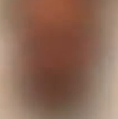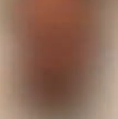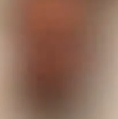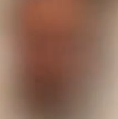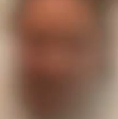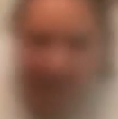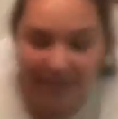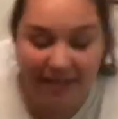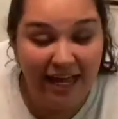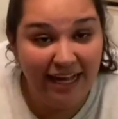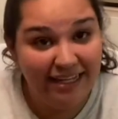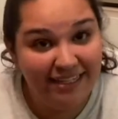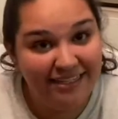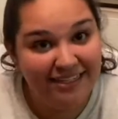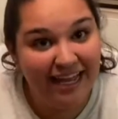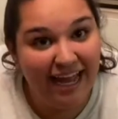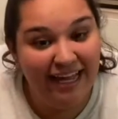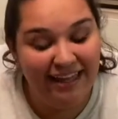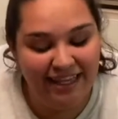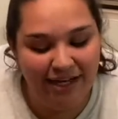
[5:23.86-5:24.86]
The next
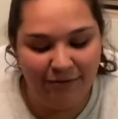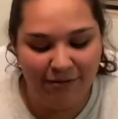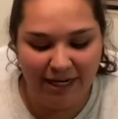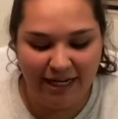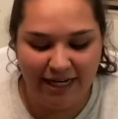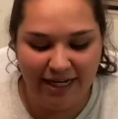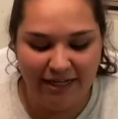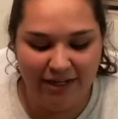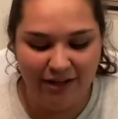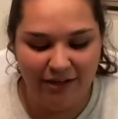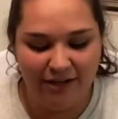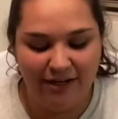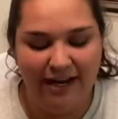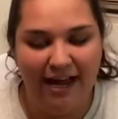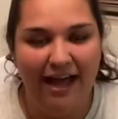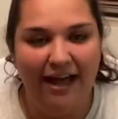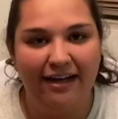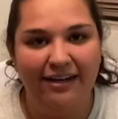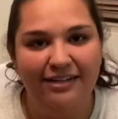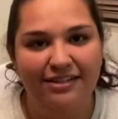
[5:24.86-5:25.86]
sign that we're gonna learn
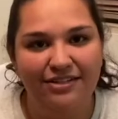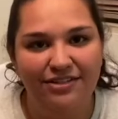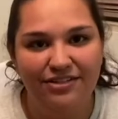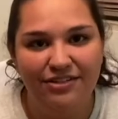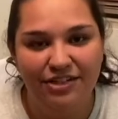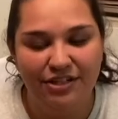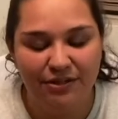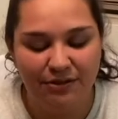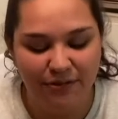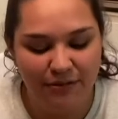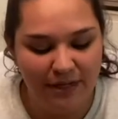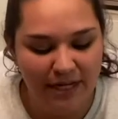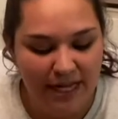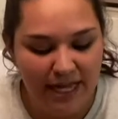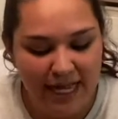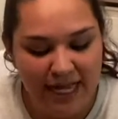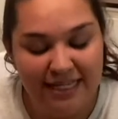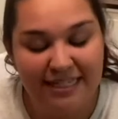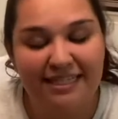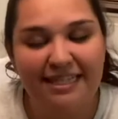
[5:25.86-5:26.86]
how to do
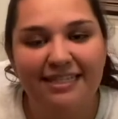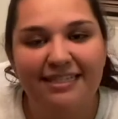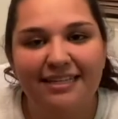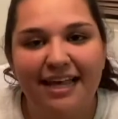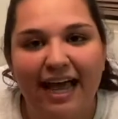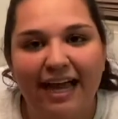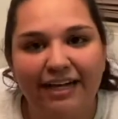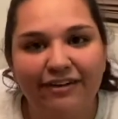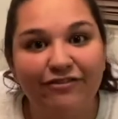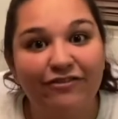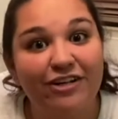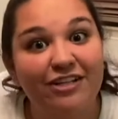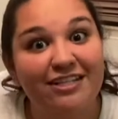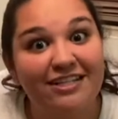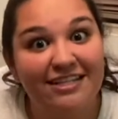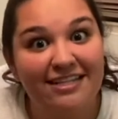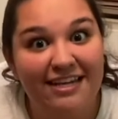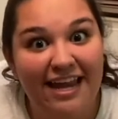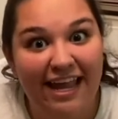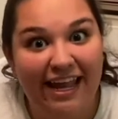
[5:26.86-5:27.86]
is the sign for
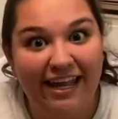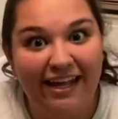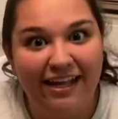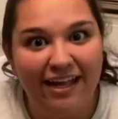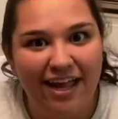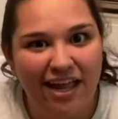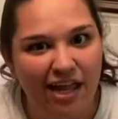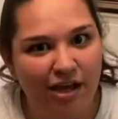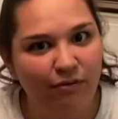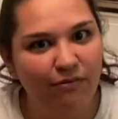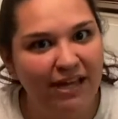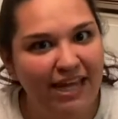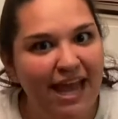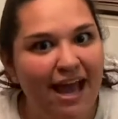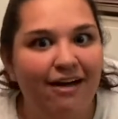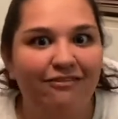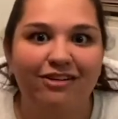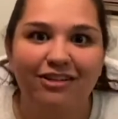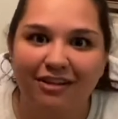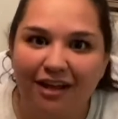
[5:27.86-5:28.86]
snake. And we
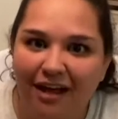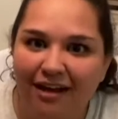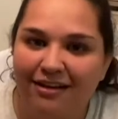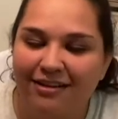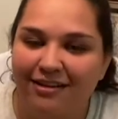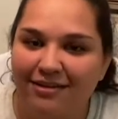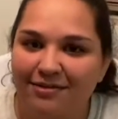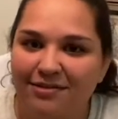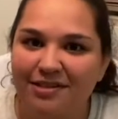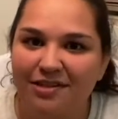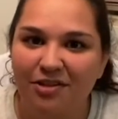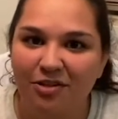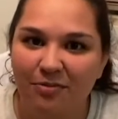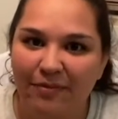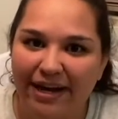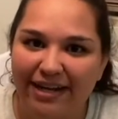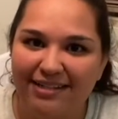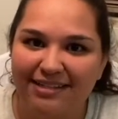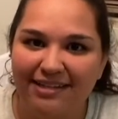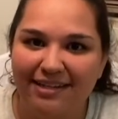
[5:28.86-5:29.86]
have a lot of those in New
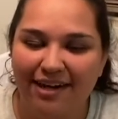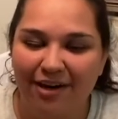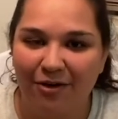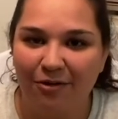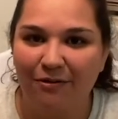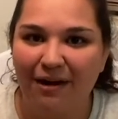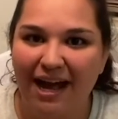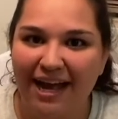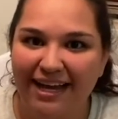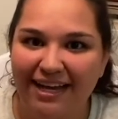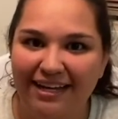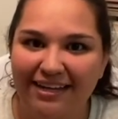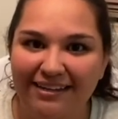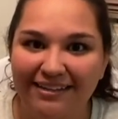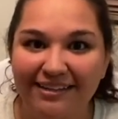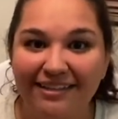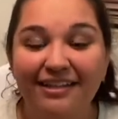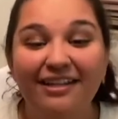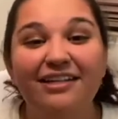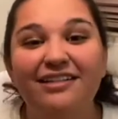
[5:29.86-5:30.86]
Mexico, right?
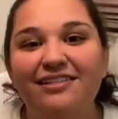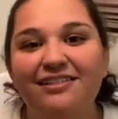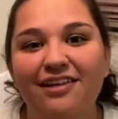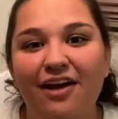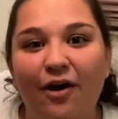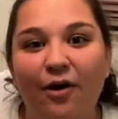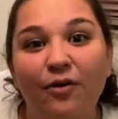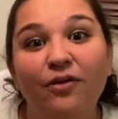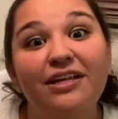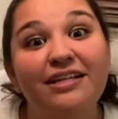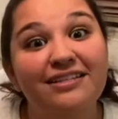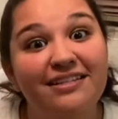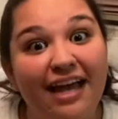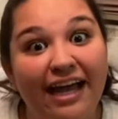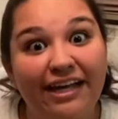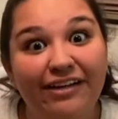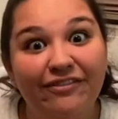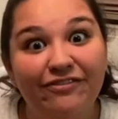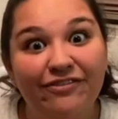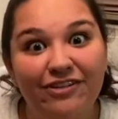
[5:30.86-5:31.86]
So the
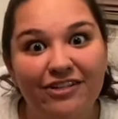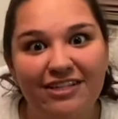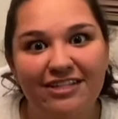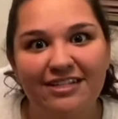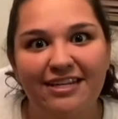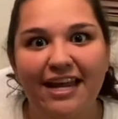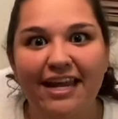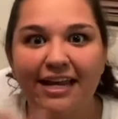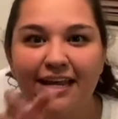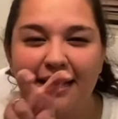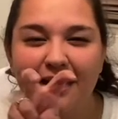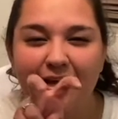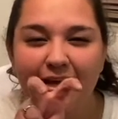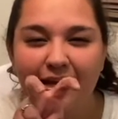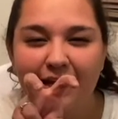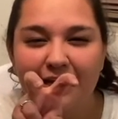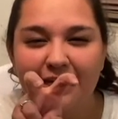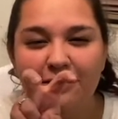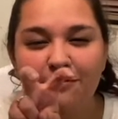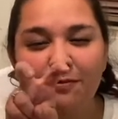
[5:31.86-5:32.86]
sign for snake
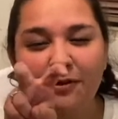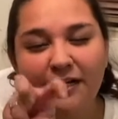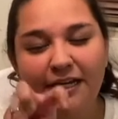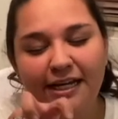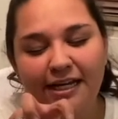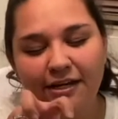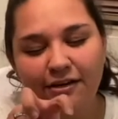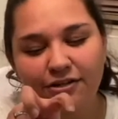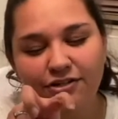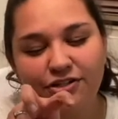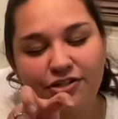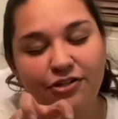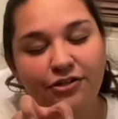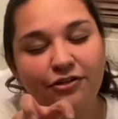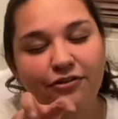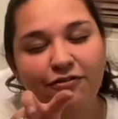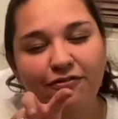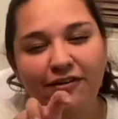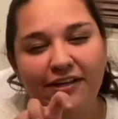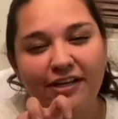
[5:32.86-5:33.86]
is putting your two
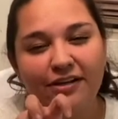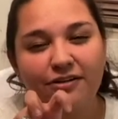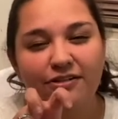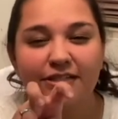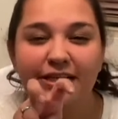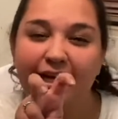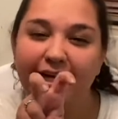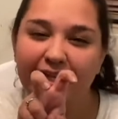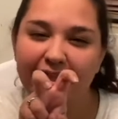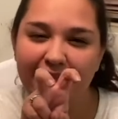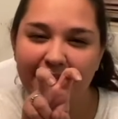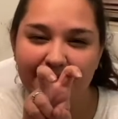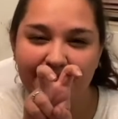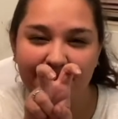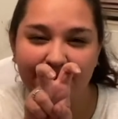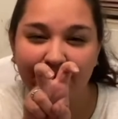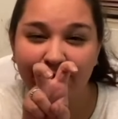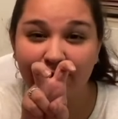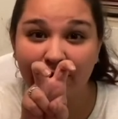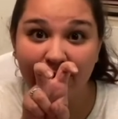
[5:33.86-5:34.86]
fingers like this
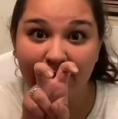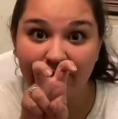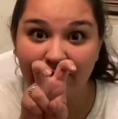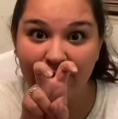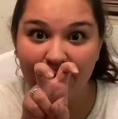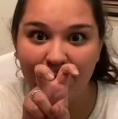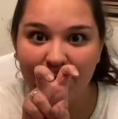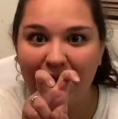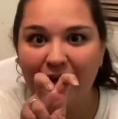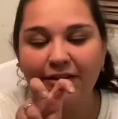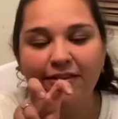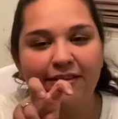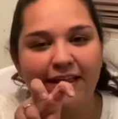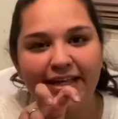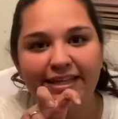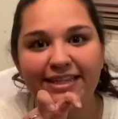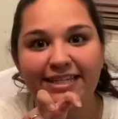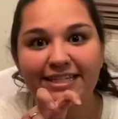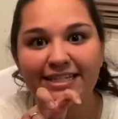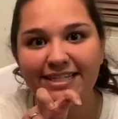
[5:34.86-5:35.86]
in front of your mouth like
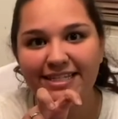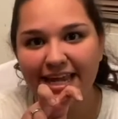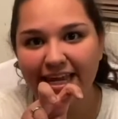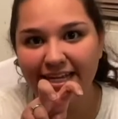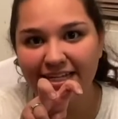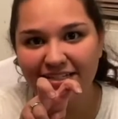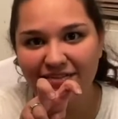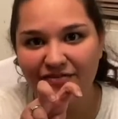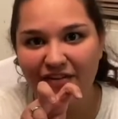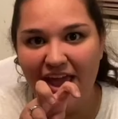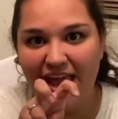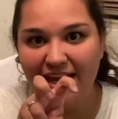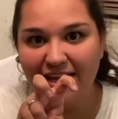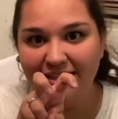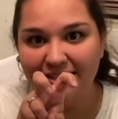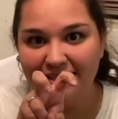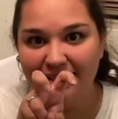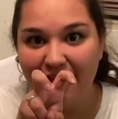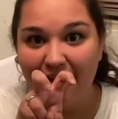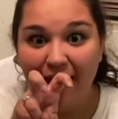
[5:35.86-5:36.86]
the snake's
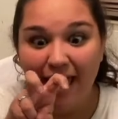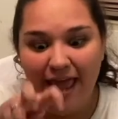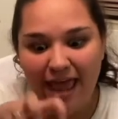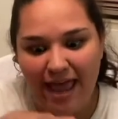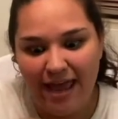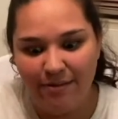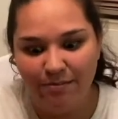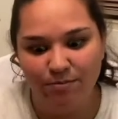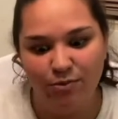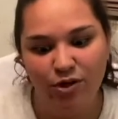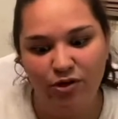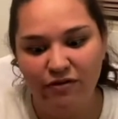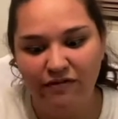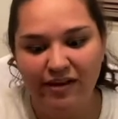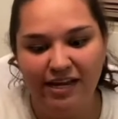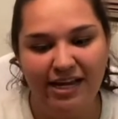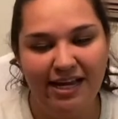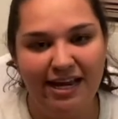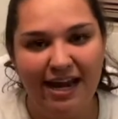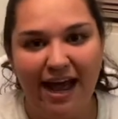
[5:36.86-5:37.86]
fangs and
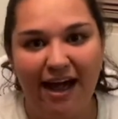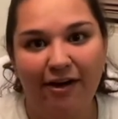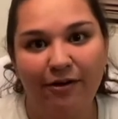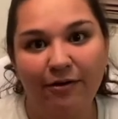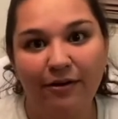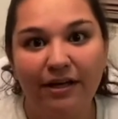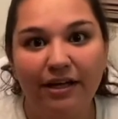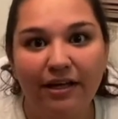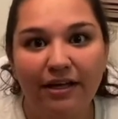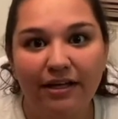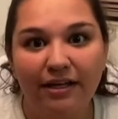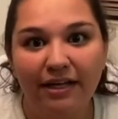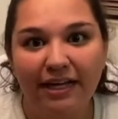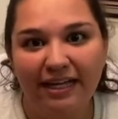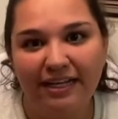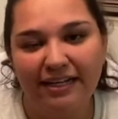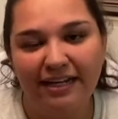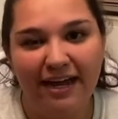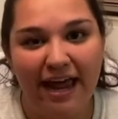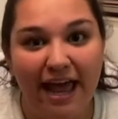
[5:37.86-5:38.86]
moving it out in
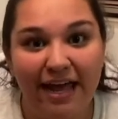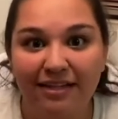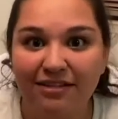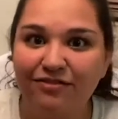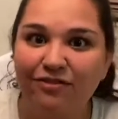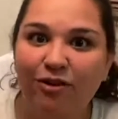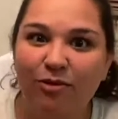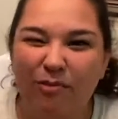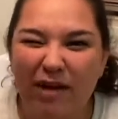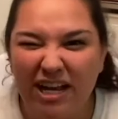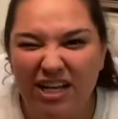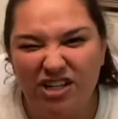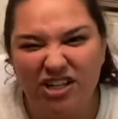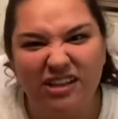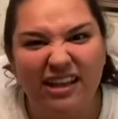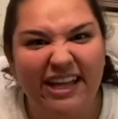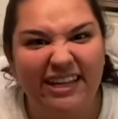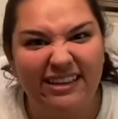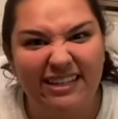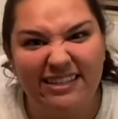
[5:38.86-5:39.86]
an S formation
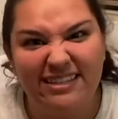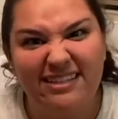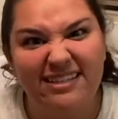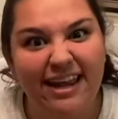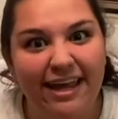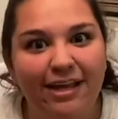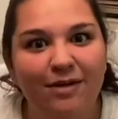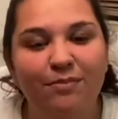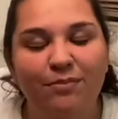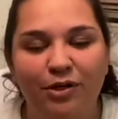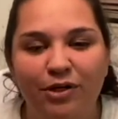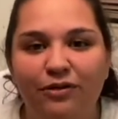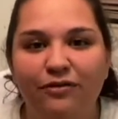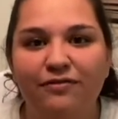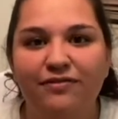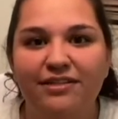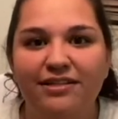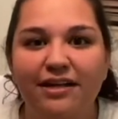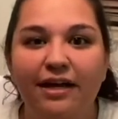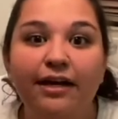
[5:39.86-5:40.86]
like the snake
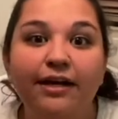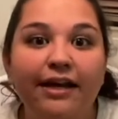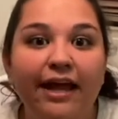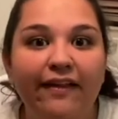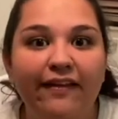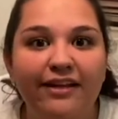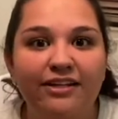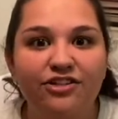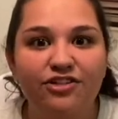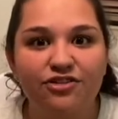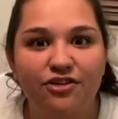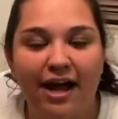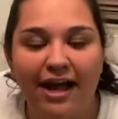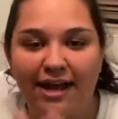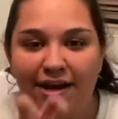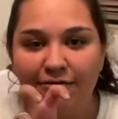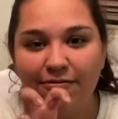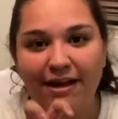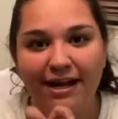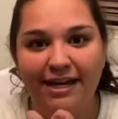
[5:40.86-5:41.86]
moves. Now let's try it.
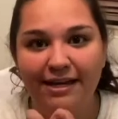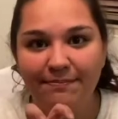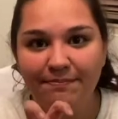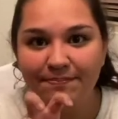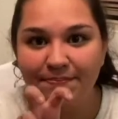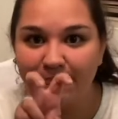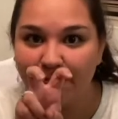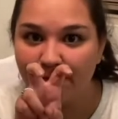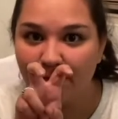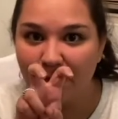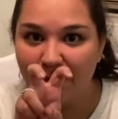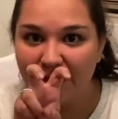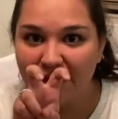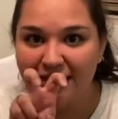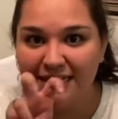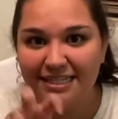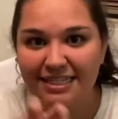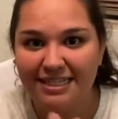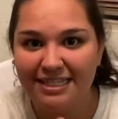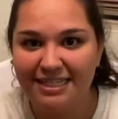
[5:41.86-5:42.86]
Ready?
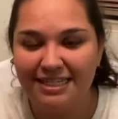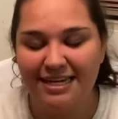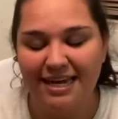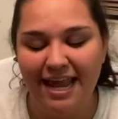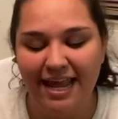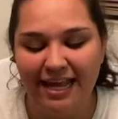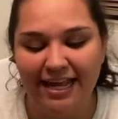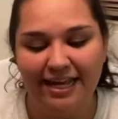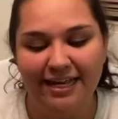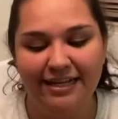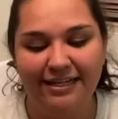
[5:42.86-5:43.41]
Snake.